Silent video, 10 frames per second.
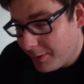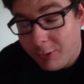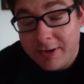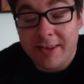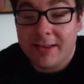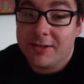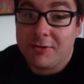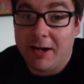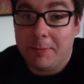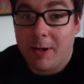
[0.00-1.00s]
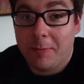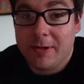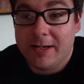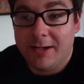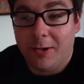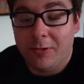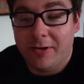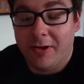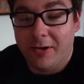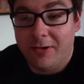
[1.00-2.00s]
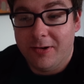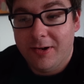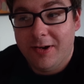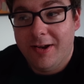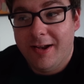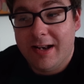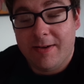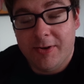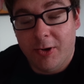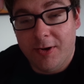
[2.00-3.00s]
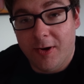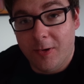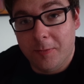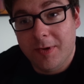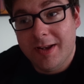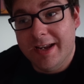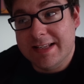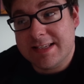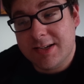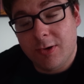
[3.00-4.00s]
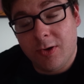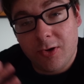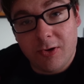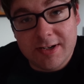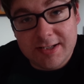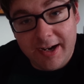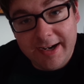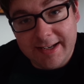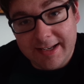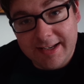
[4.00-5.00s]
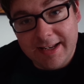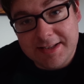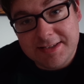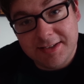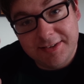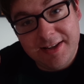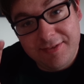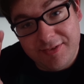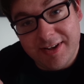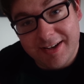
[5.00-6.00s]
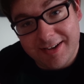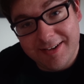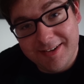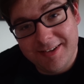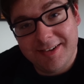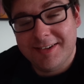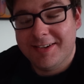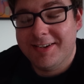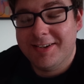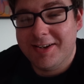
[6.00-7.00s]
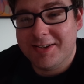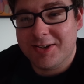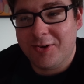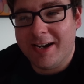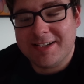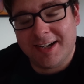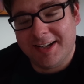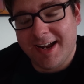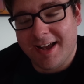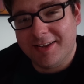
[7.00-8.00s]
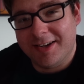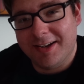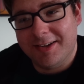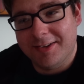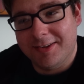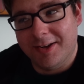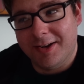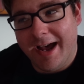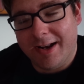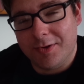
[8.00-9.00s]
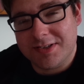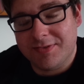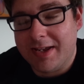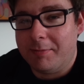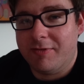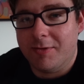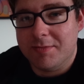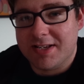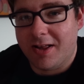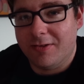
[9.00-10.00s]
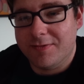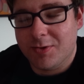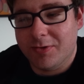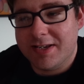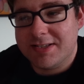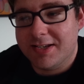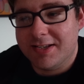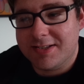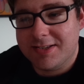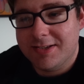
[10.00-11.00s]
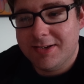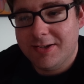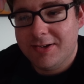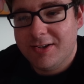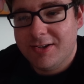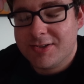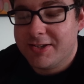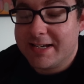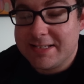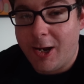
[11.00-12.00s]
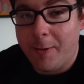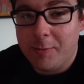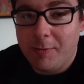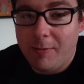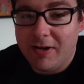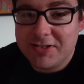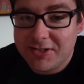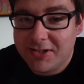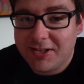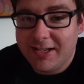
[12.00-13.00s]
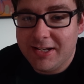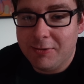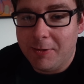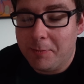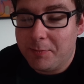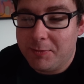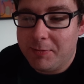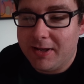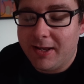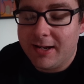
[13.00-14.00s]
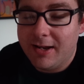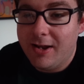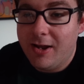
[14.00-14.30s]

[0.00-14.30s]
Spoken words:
One thing that's great about being older, though, now in your own home, is it's no longer untidy, it's lived in. It's a great technicality that adults have kept for themselves all these years. So next time your mum asks you to clean your room, be like,